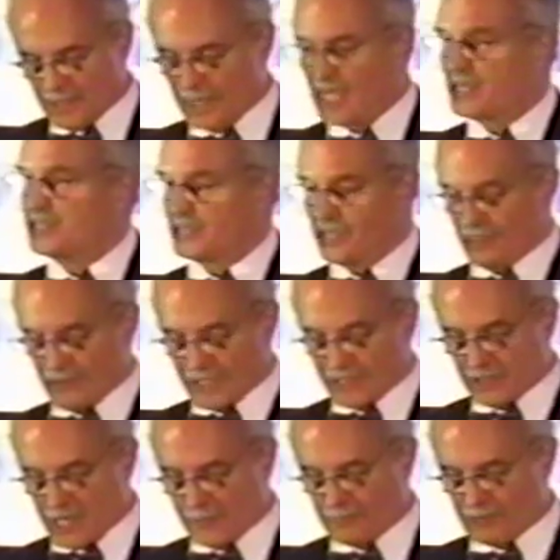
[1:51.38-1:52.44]
and securities
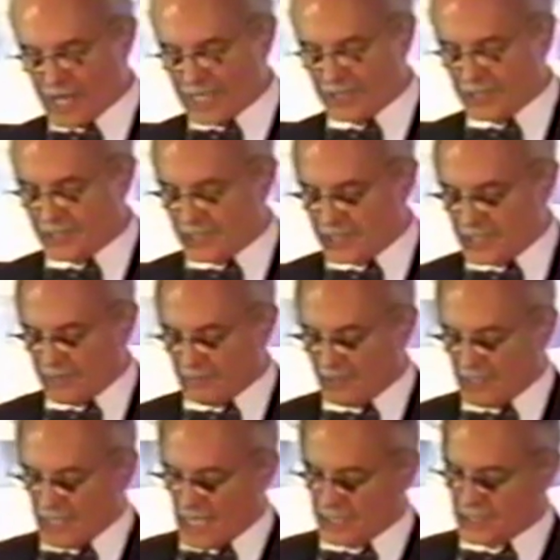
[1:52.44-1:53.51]
law practice
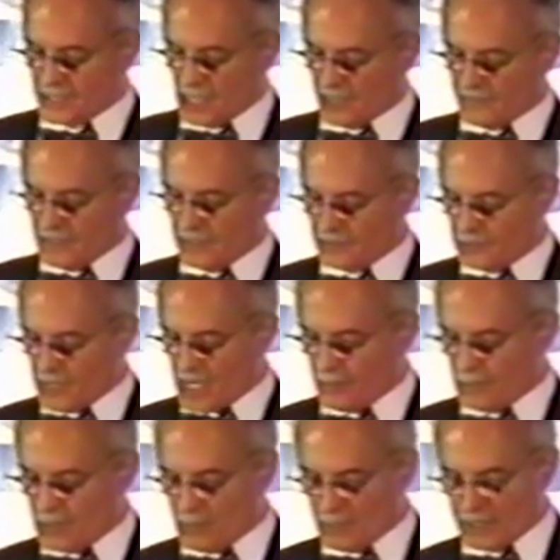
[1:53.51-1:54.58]
at Sullivan &
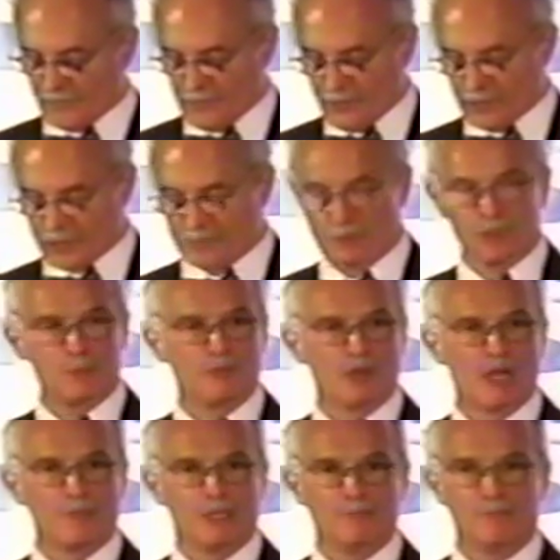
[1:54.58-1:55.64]
Cromwell, one of New York's most
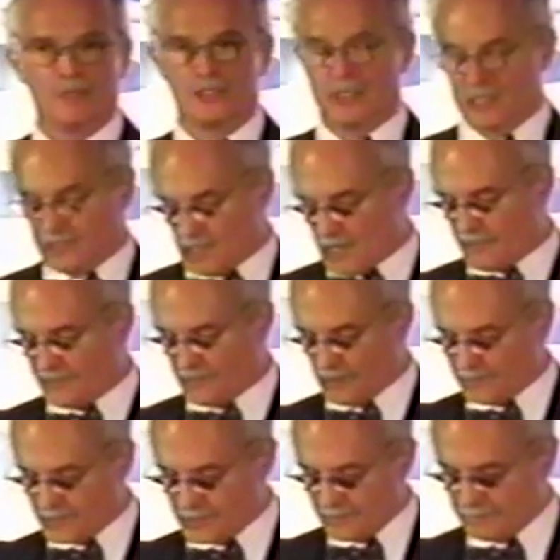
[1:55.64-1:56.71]
prominent business law
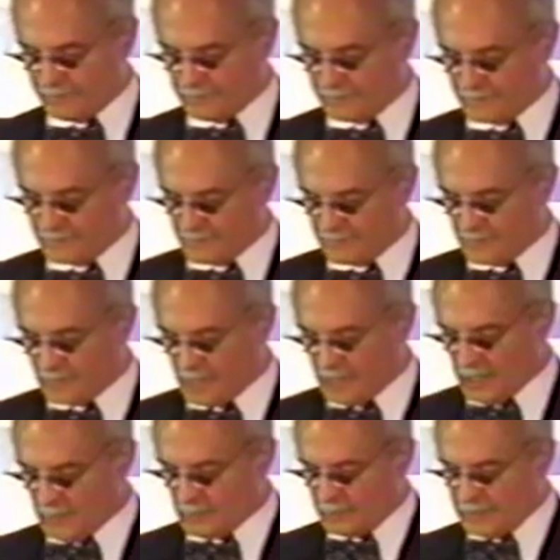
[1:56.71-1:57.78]
firms.
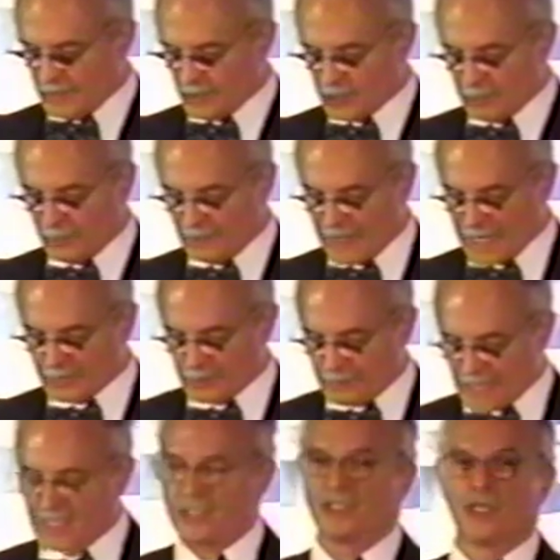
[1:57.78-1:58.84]
But Peter is perhaps
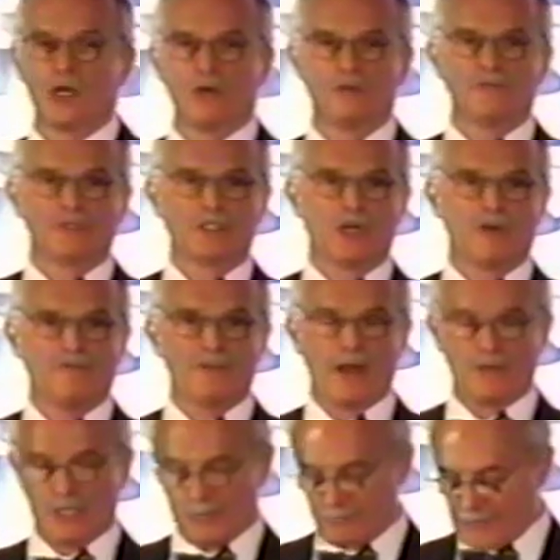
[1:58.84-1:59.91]
best known for
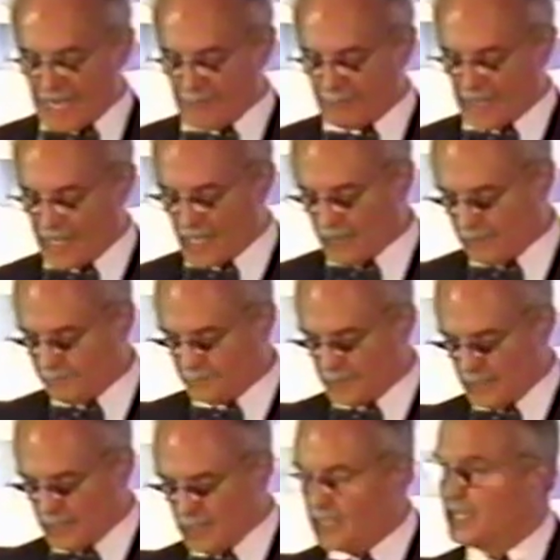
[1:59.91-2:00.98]
co-founding PayPal
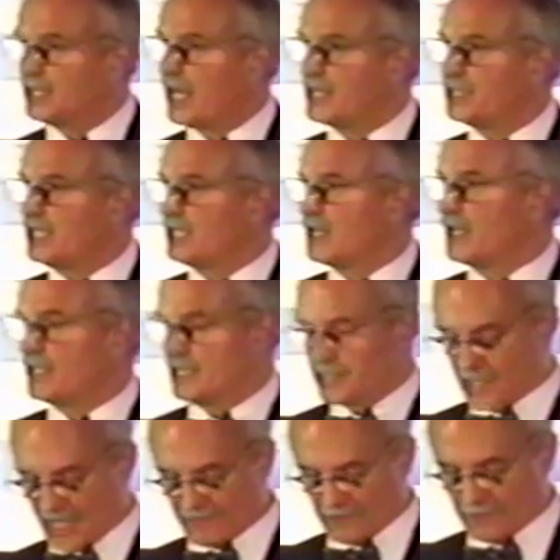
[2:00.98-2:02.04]
in
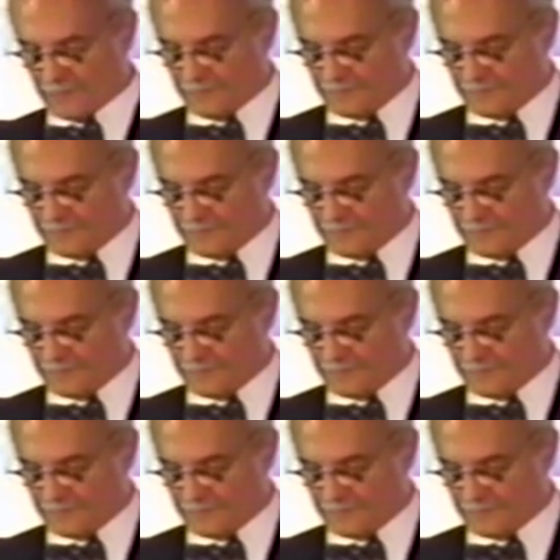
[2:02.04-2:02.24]
1997.